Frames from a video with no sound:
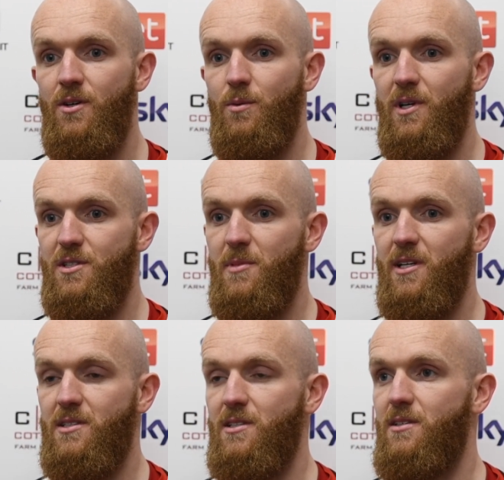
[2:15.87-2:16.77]
win as
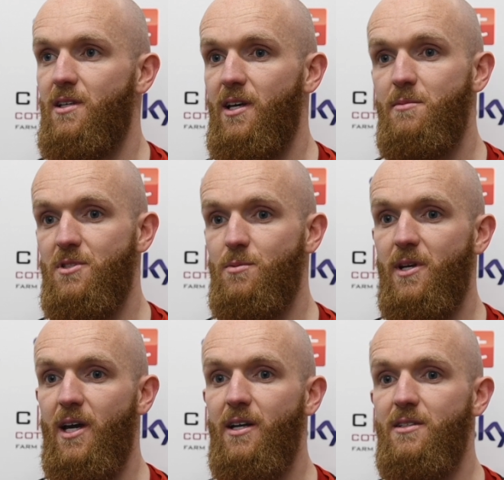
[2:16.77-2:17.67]
many games as we
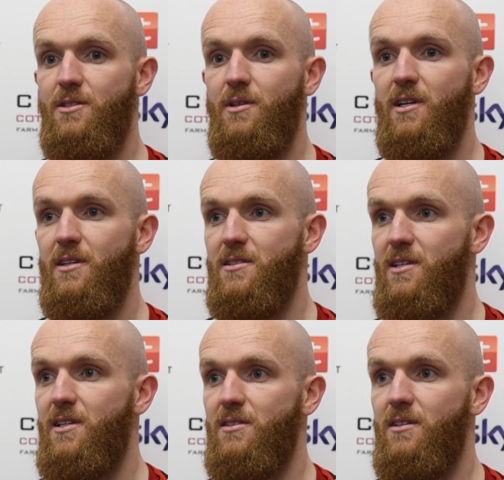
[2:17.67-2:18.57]
can until the end of the
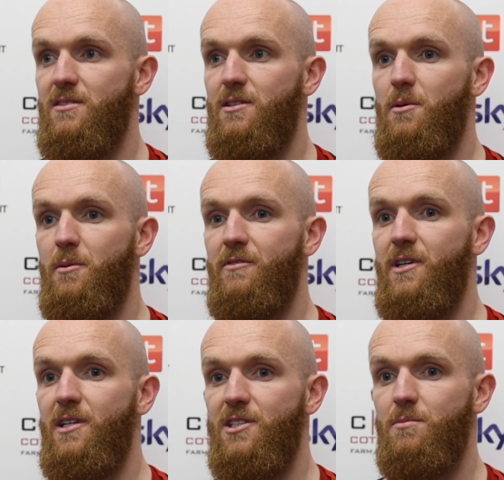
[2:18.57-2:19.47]
season and see where we
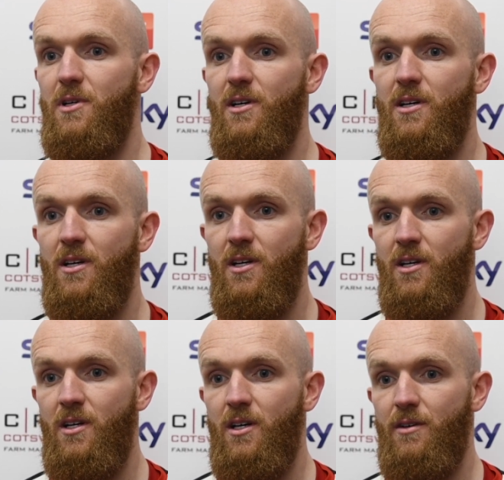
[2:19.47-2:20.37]
finish. But
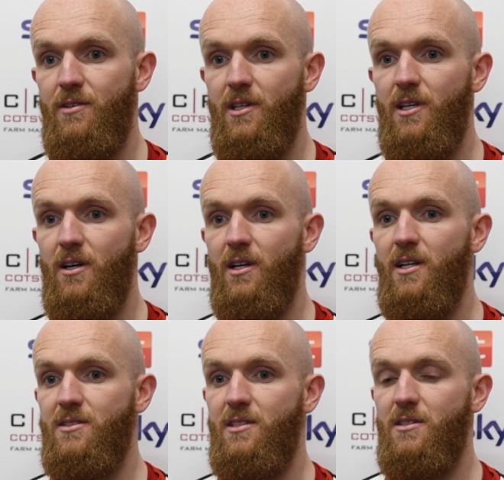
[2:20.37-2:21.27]
I think the young
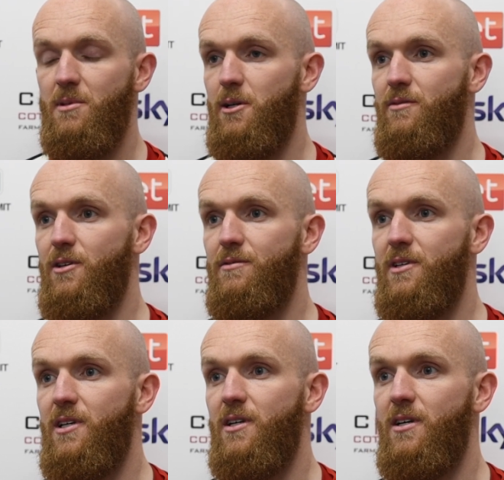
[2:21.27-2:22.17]
lads need to play with no
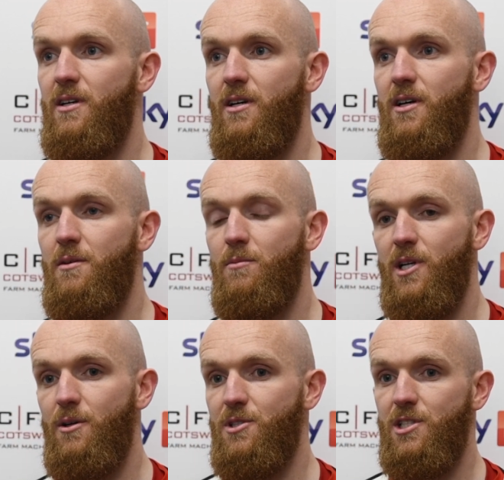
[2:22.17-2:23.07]
fear. When
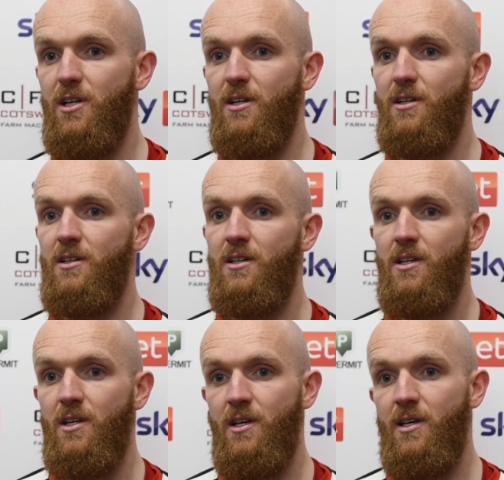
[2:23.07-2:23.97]
I was young,
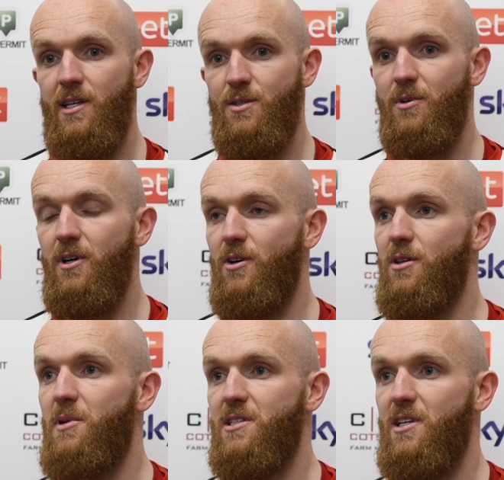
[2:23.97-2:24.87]
that's where I got the
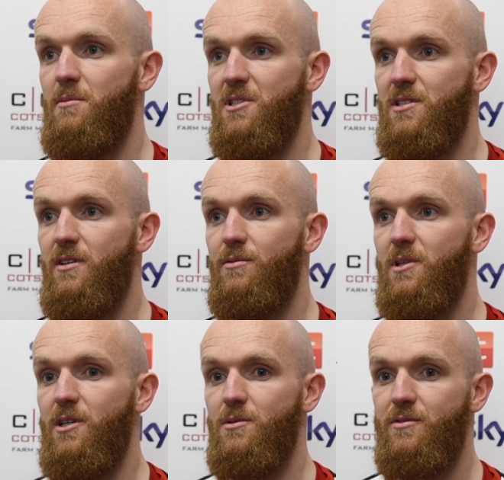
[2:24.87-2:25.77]
best out of myself,
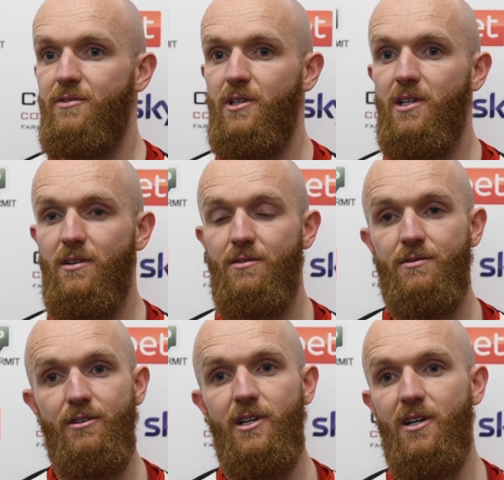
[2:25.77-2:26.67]
when I was feeling
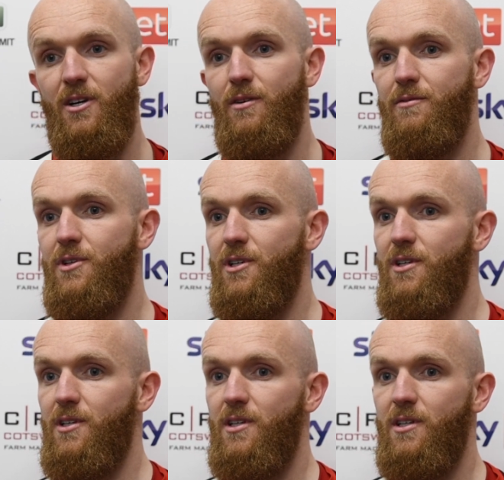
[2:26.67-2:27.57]
free and
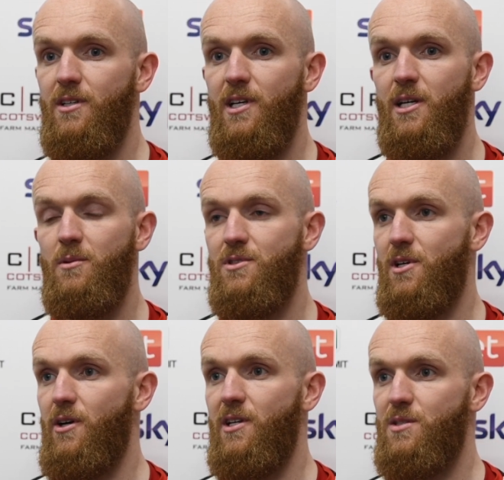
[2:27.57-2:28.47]
confident and able to
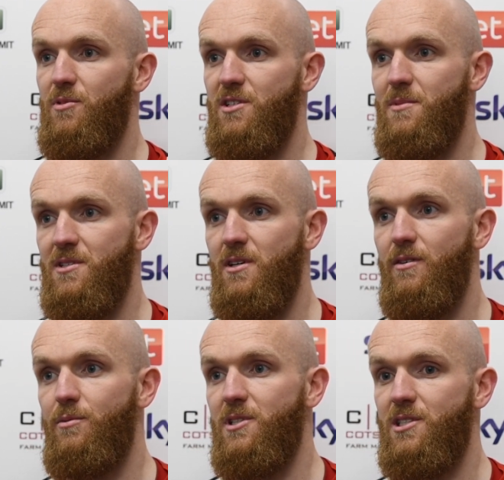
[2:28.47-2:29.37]
go and express
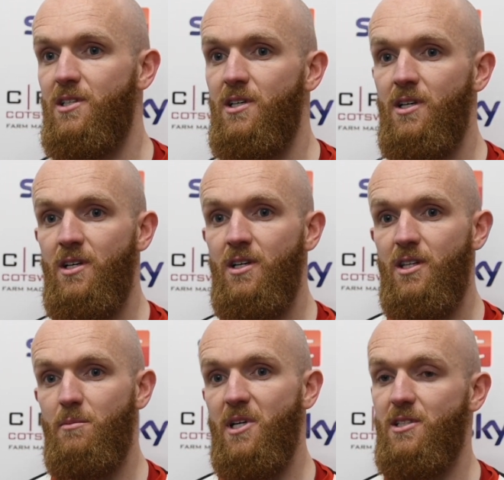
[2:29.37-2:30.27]
myself, which
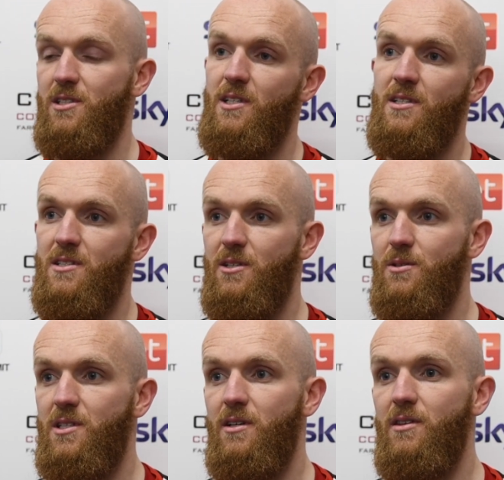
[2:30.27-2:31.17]
the manager
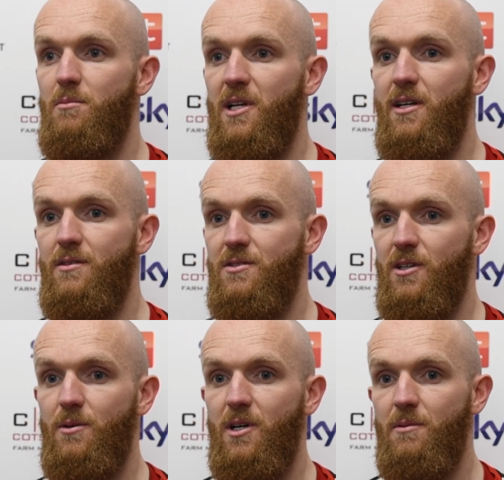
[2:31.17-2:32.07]
instills here in the players.
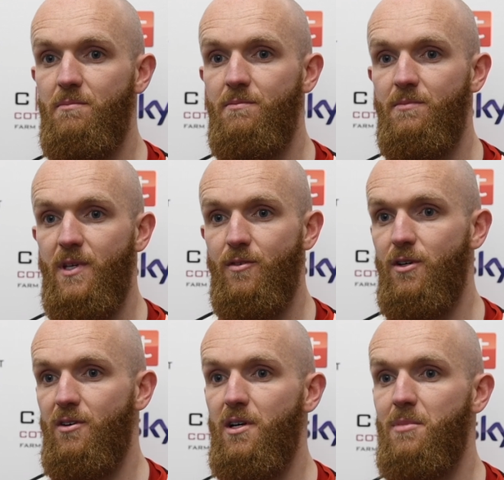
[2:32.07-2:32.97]
So they've got a
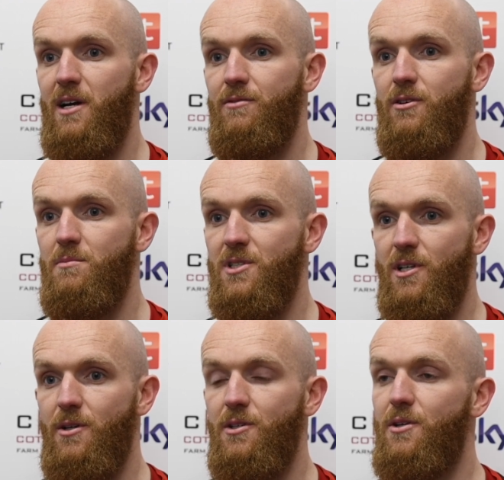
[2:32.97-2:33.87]
great platform to
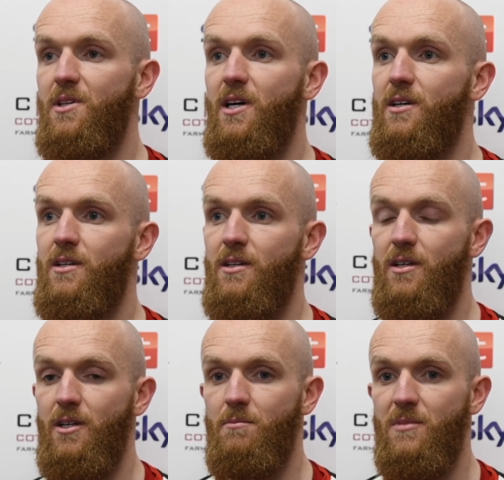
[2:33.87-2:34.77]
go and do that.
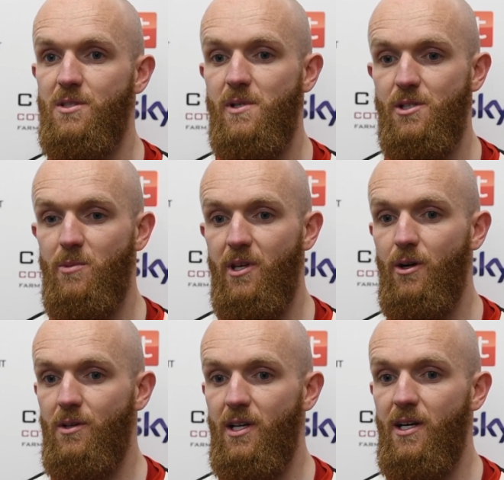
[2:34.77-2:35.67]
Especially with the
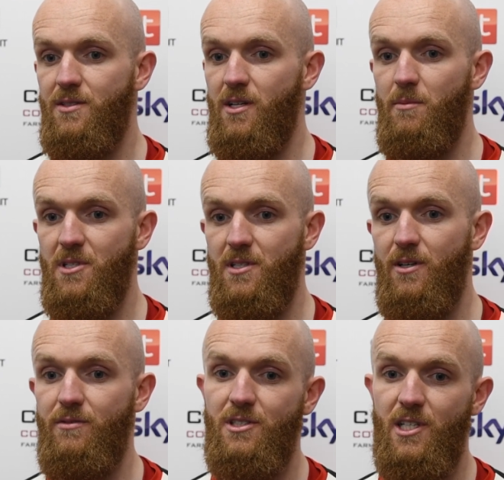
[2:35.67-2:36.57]
older lads like
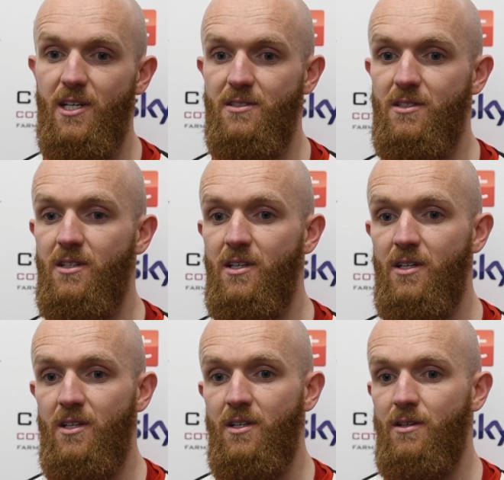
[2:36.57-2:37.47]
myself and Chaz,
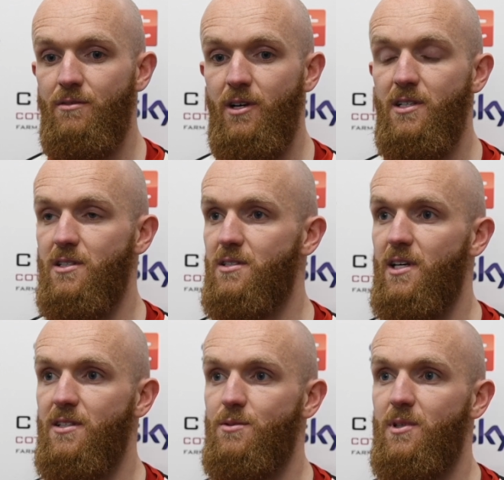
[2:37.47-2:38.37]
Fraser,
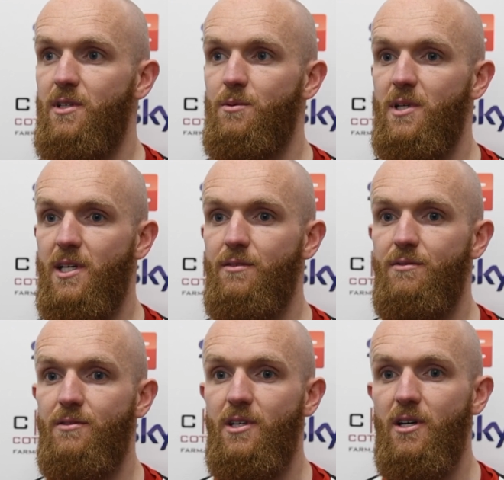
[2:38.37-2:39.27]
Sads, we
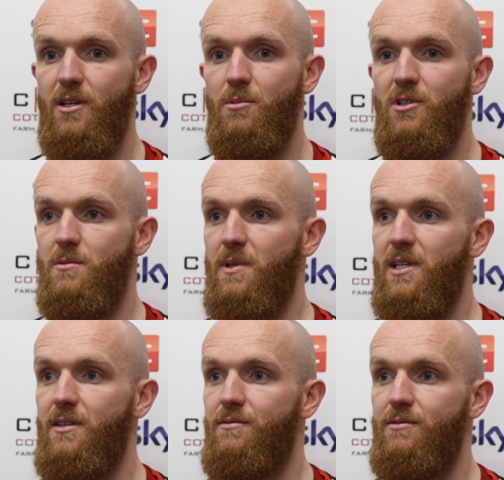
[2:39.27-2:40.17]
give the younger boys
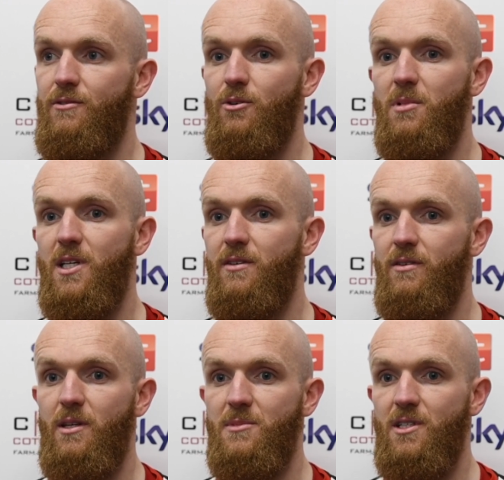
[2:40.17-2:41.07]
belief, full belief
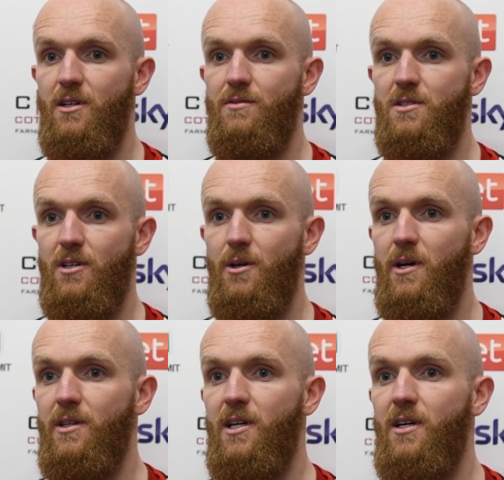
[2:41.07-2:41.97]
in themselves to go
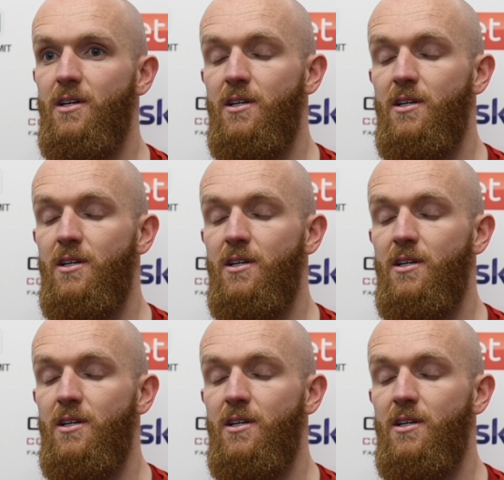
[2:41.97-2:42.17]
out there,